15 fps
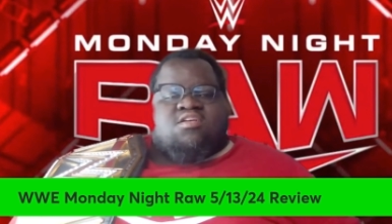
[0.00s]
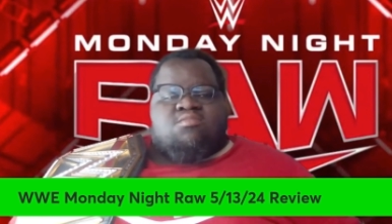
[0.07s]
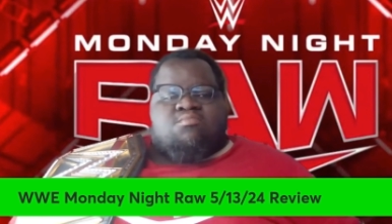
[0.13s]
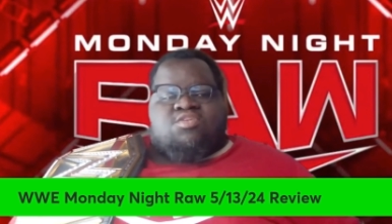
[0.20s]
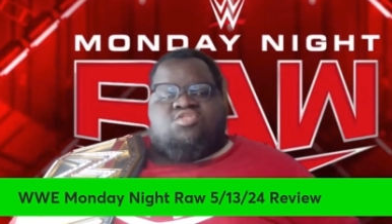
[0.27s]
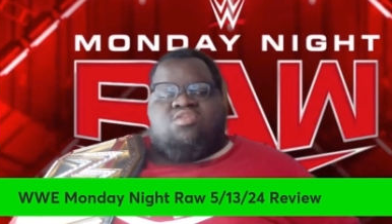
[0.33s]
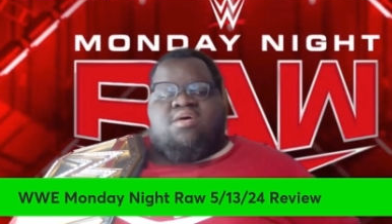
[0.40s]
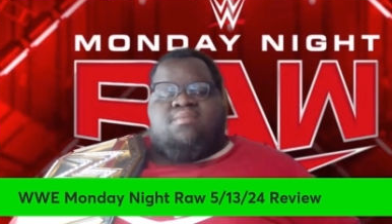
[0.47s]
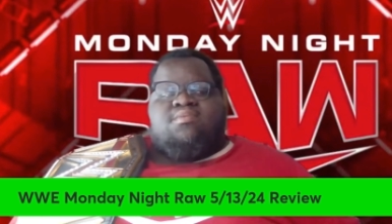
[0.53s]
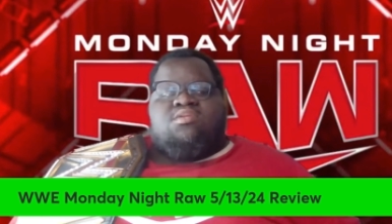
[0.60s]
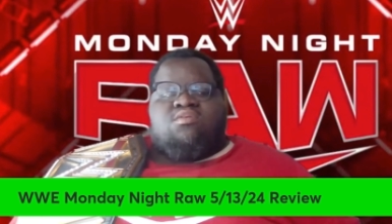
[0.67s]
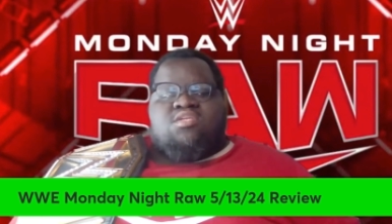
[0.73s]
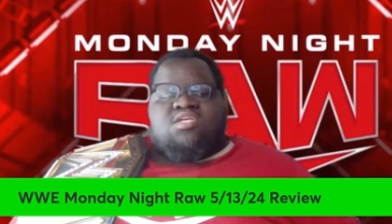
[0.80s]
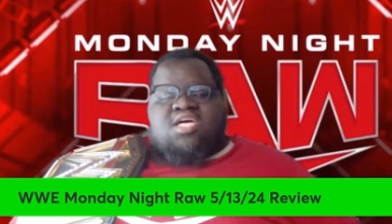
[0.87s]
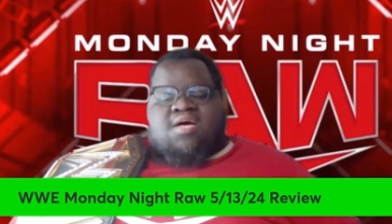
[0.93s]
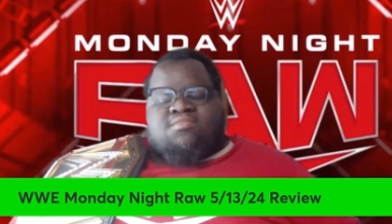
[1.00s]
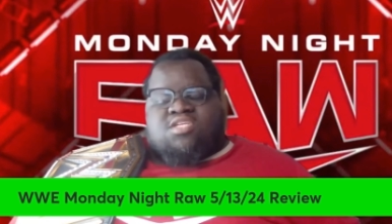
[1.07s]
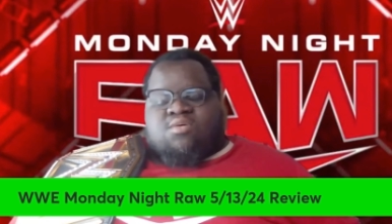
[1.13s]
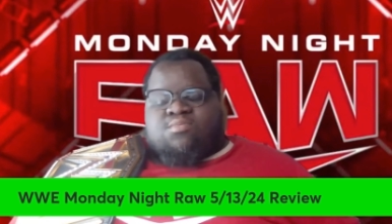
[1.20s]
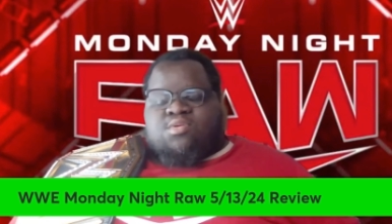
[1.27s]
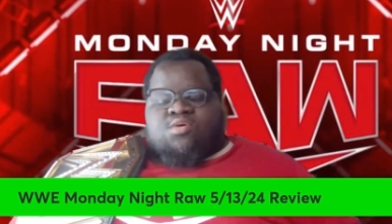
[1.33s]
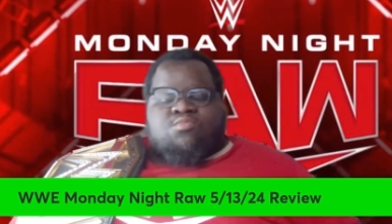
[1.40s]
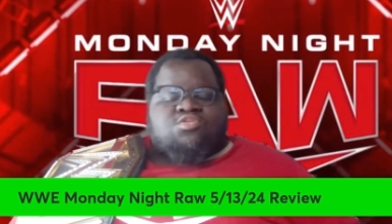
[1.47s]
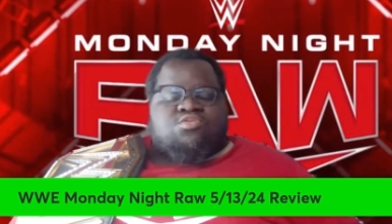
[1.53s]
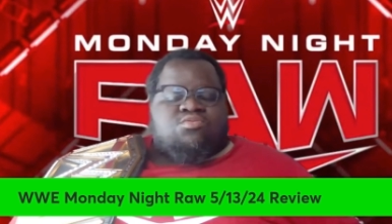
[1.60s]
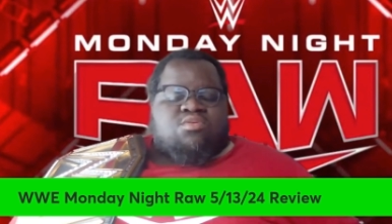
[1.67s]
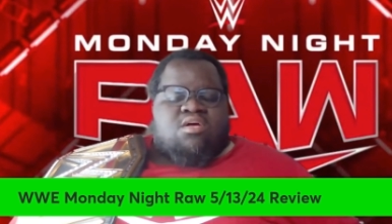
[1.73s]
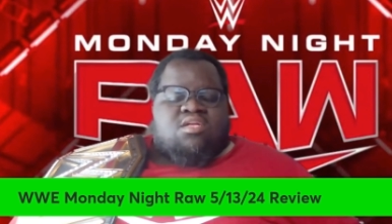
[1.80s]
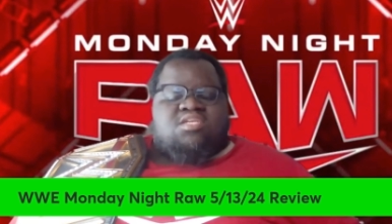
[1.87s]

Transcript: But you let me know in the comments down below what you thought.